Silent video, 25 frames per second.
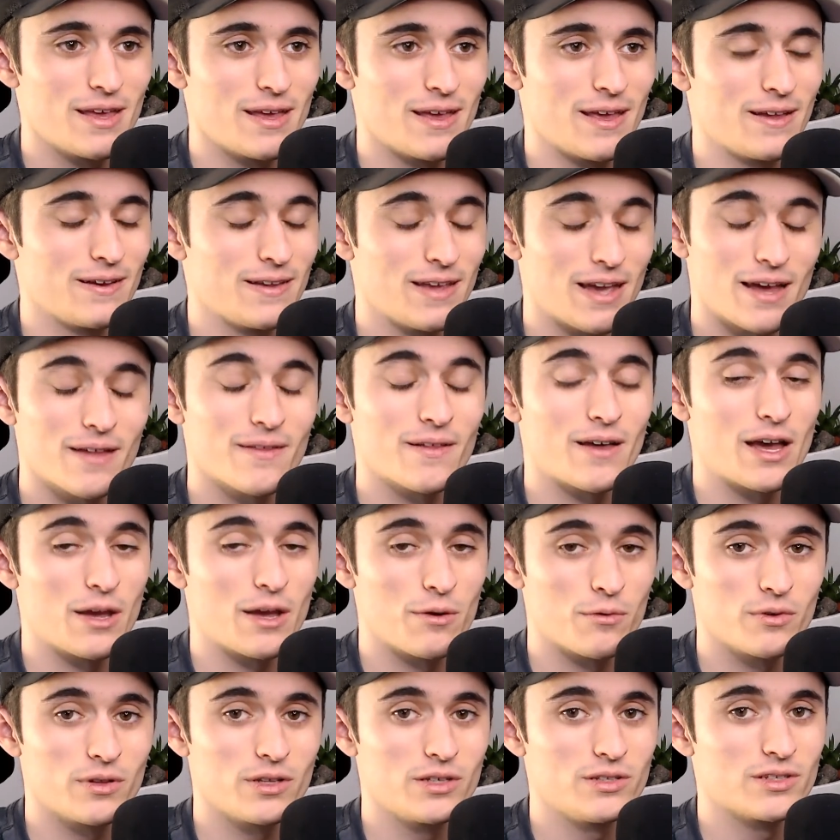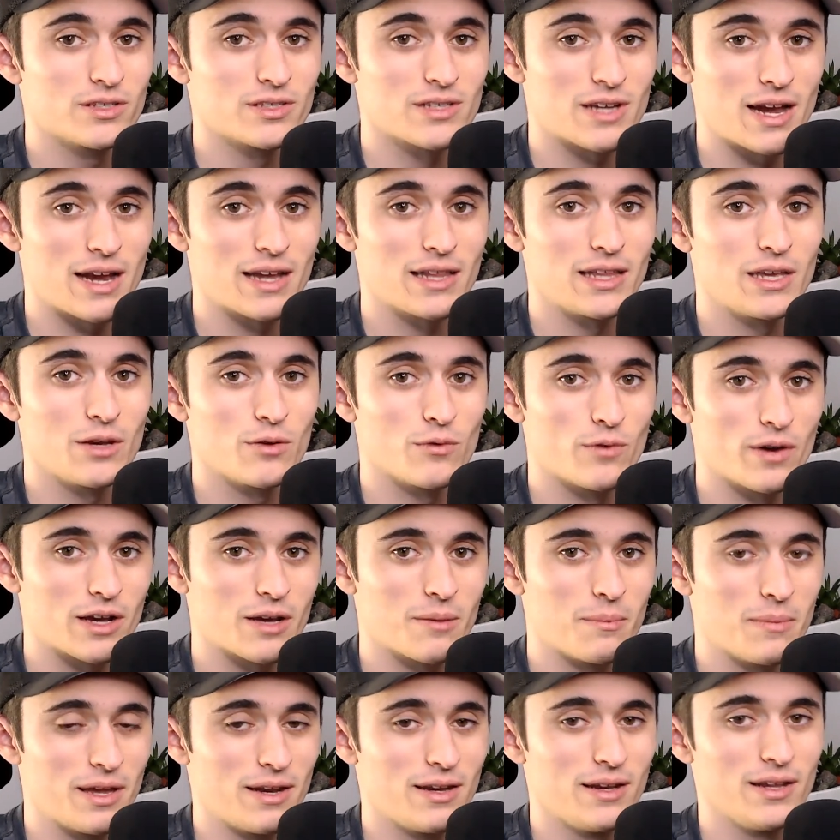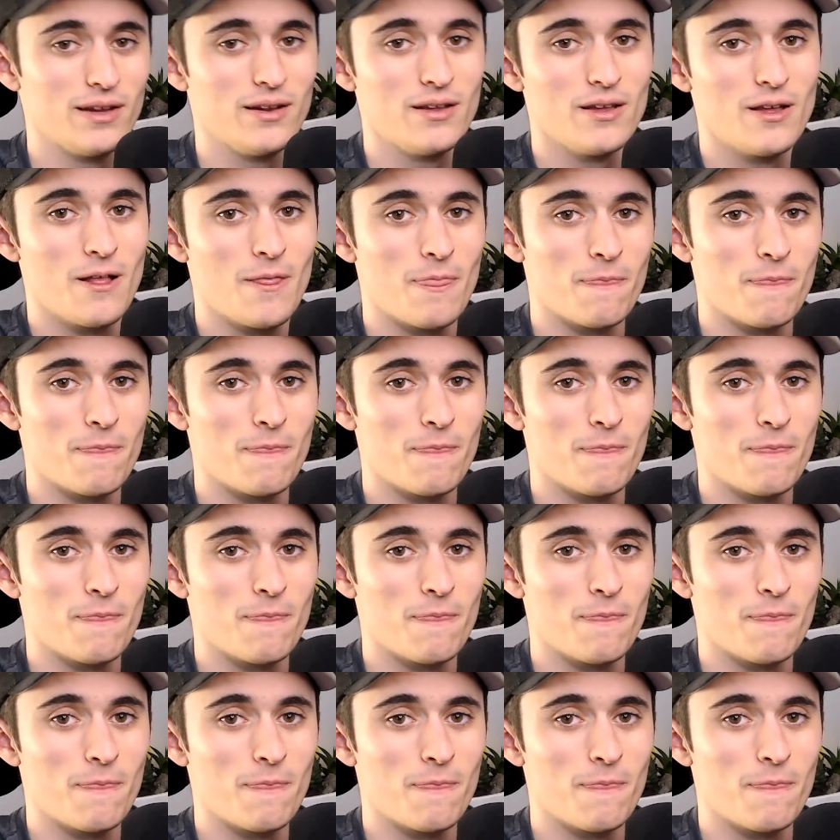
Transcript: And yeah, I really just highly recommend it.